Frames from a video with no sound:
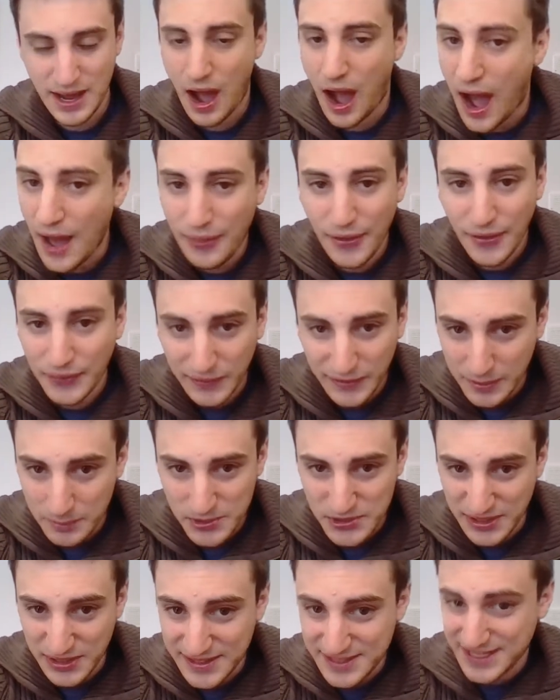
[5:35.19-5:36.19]
I thought the
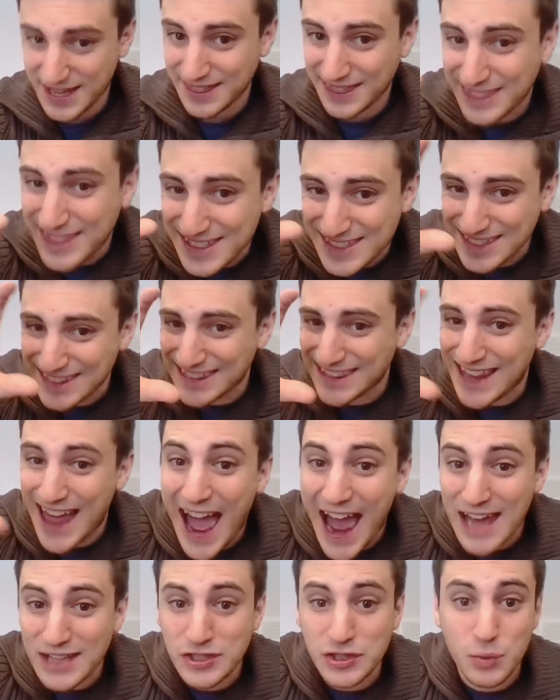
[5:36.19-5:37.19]
Liberals would at least get this
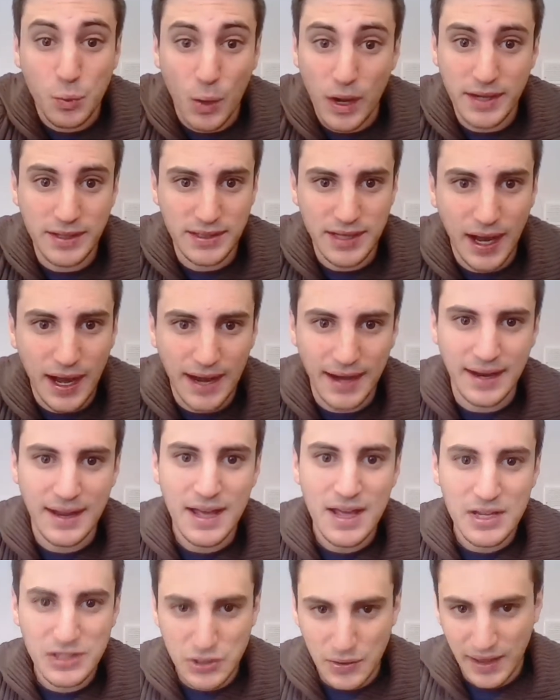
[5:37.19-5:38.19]
last one done
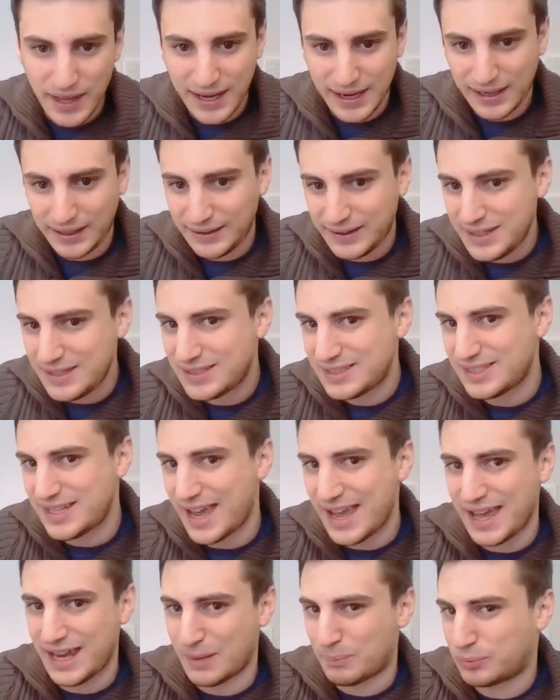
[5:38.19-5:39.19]
so they could at least
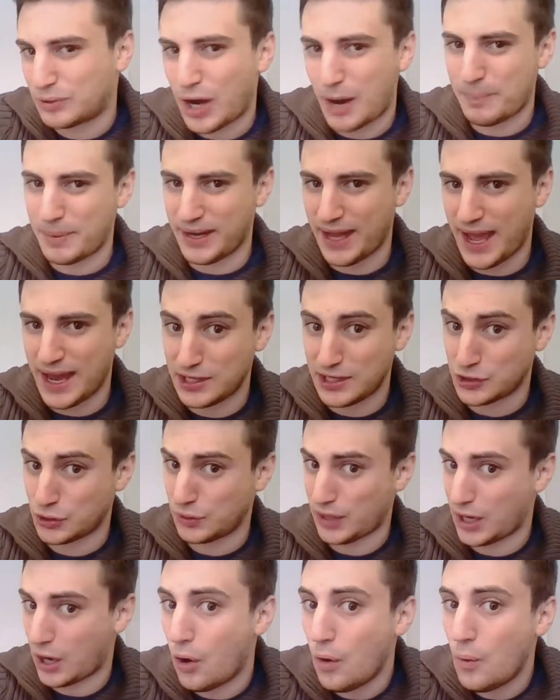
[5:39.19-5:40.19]
say in a propaganda tone
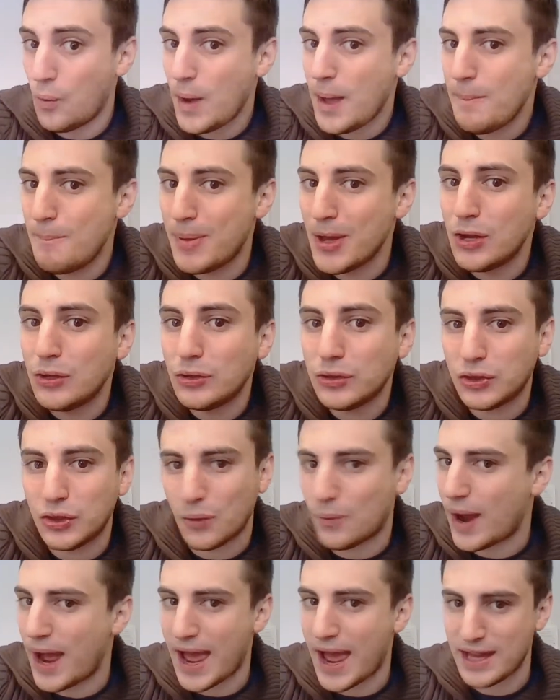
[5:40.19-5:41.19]
like, oh, we built the
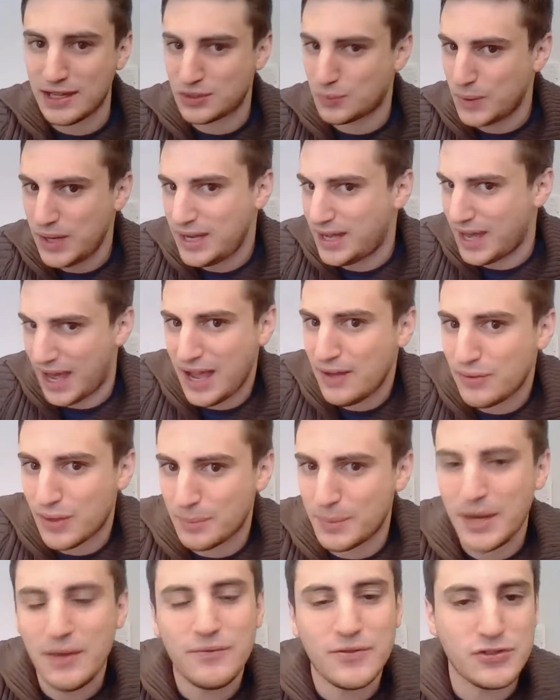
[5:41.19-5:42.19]
West. We gave
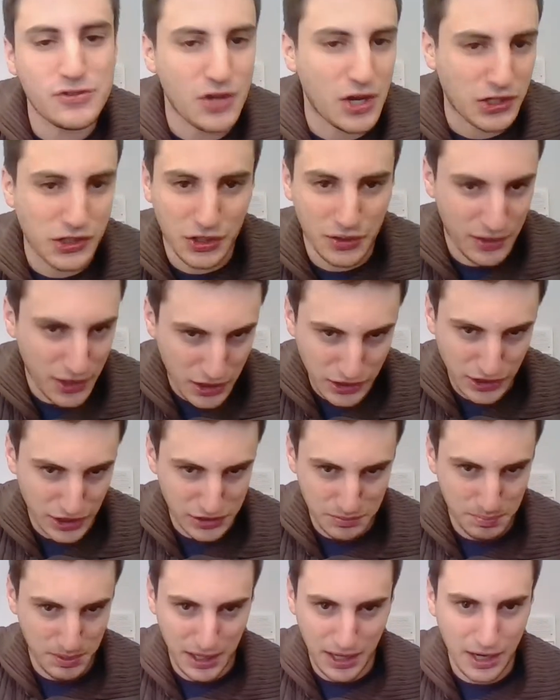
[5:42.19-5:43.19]
them infrastructure. They're
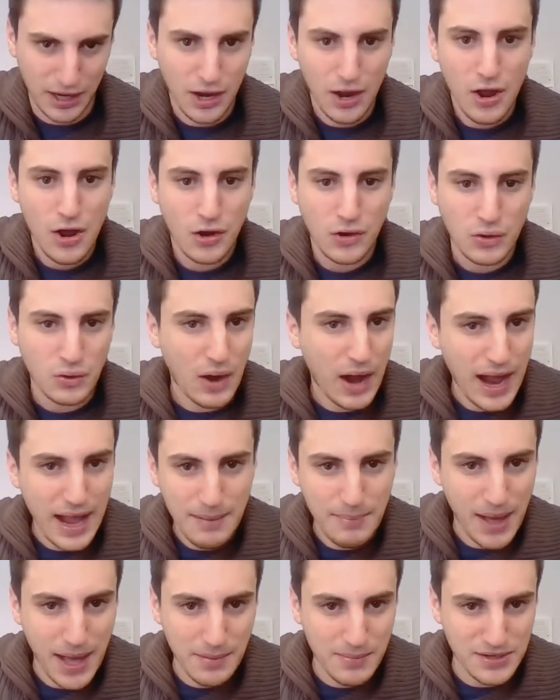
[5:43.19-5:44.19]
just being
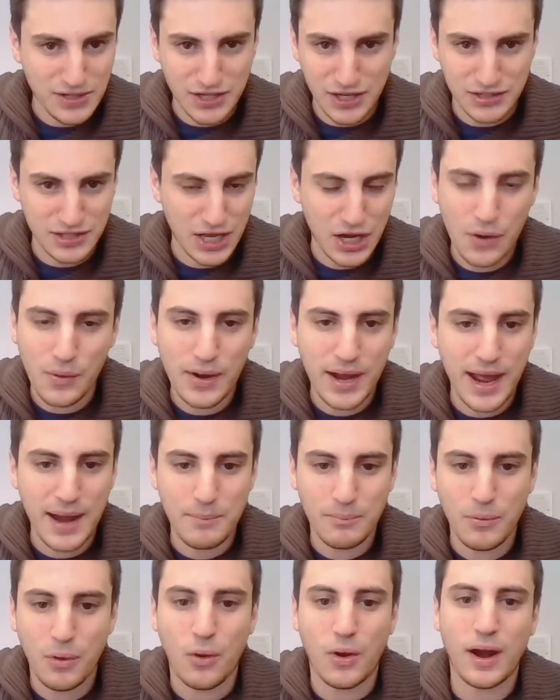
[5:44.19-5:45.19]
crybabies because they don't get
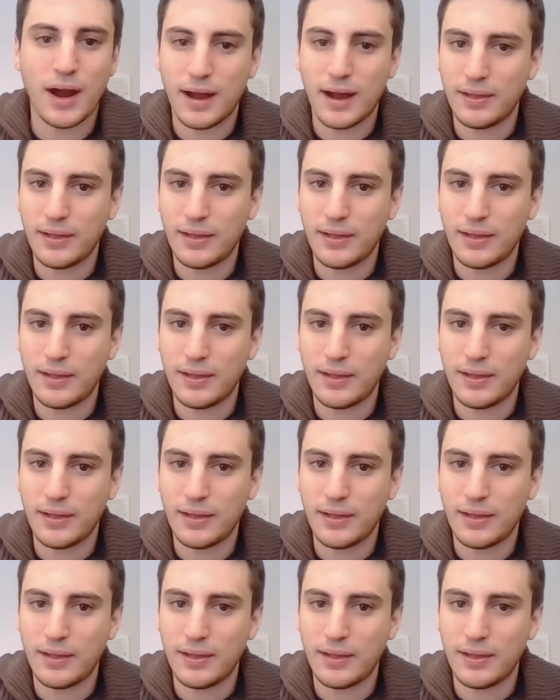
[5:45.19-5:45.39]
more.